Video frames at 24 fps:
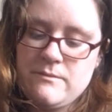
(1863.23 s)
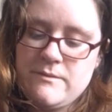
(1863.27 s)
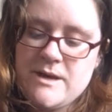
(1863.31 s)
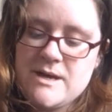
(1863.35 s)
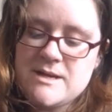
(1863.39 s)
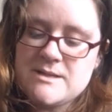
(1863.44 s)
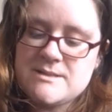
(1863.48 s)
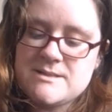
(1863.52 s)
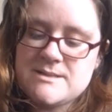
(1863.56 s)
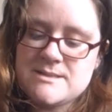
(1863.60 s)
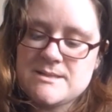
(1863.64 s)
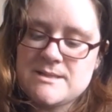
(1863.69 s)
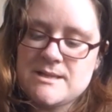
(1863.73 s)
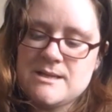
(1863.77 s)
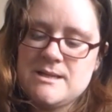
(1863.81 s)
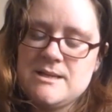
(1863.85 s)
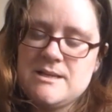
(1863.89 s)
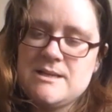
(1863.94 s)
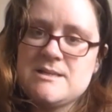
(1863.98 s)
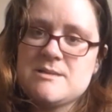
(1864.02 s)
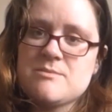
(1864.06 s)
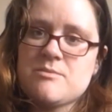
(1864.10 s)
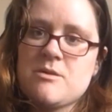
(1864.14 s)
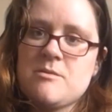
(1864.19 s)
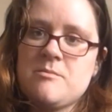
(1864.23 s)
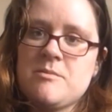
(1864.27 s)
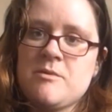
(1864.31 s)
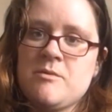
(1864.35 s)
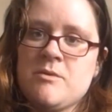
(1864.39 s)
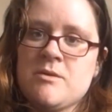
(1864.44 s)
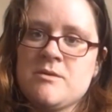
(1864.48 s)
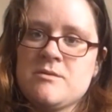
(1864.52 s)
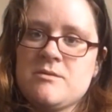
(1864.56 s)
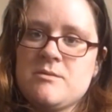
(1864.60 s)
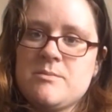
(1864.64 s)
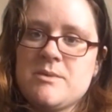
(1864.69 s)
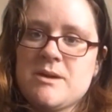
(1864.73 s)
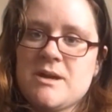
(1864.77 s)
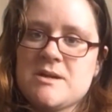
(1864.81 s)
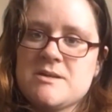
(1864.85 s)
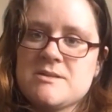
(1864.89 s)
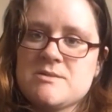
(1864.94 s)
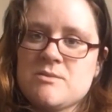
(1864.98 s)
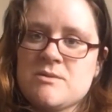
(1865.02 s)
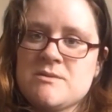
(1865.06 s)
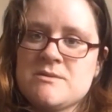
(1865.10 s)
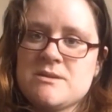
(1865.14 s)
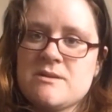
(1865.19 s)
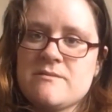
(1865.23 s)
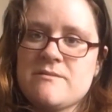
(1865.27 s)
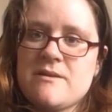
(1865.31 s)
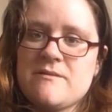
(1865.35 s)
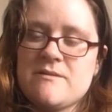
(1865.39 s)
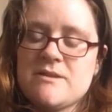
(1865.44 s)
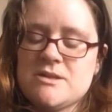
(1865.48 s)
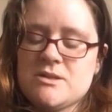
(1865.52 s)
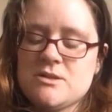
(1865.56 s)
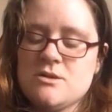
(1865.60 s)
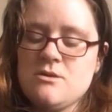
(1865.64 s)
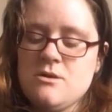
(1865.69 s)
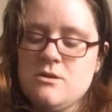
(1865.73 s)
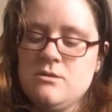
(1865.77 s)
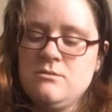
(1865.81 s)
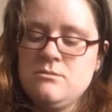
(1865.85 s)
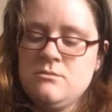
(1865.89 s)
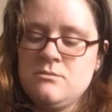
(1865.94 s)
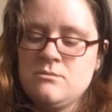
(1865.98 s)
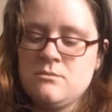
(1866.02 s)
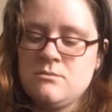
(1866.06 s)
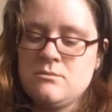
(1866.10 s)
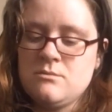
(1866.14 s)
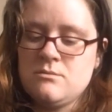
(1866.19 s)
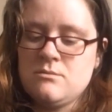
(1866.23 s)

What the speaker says: that still is probably one of the biggest ones I've ever done.